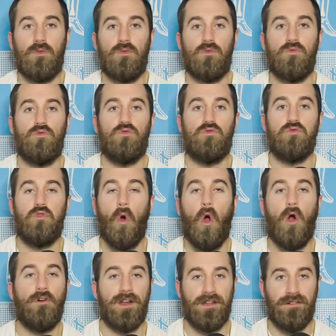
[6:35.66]

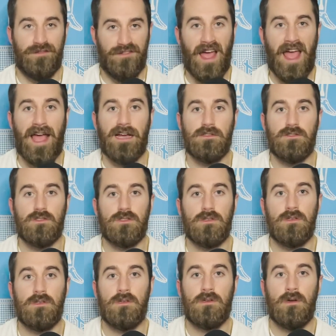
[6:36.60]
roaring fans
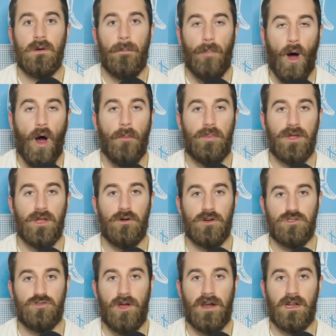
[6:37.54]
pumping
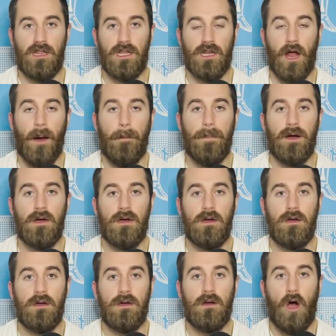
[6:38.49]
your adrenaline up.
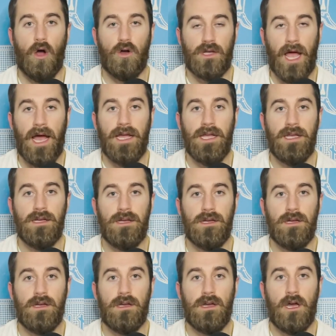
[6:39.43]
Okay?
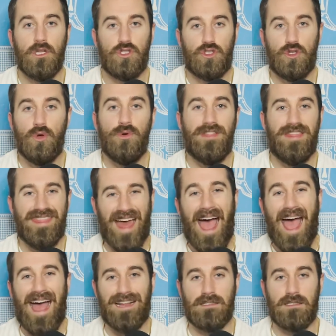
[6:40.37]
Do
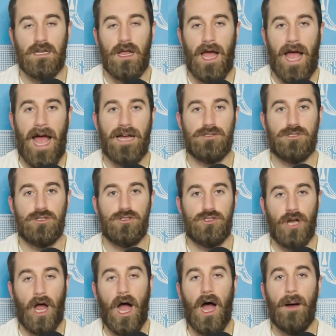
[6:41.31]
that as your
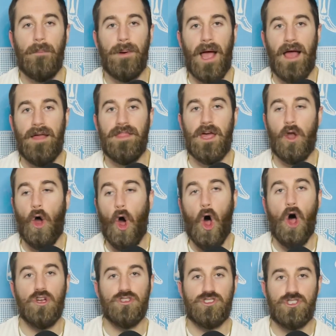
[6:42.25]
job and then
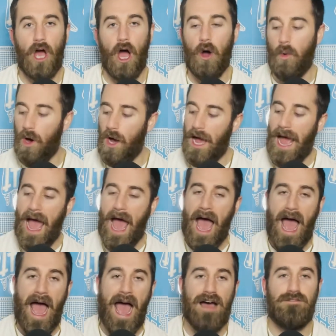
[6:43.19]
also
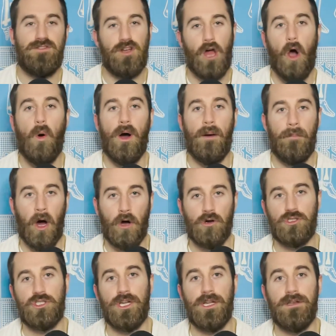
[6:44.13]
have no
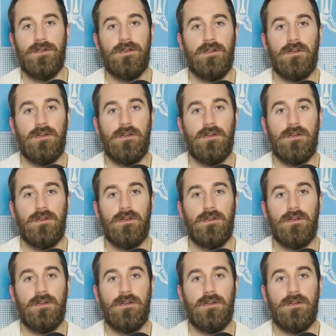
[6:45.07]
emotion.